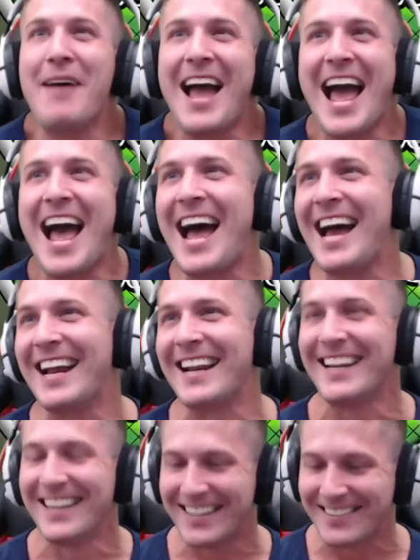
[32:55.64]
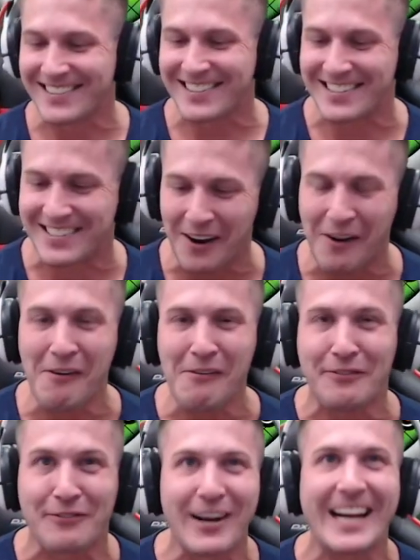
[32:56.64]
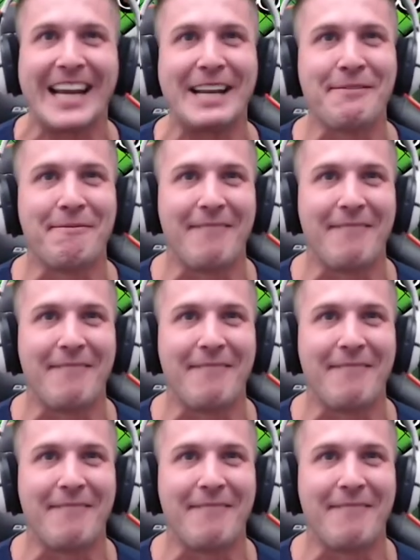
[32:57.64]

mad! I'm so friggin'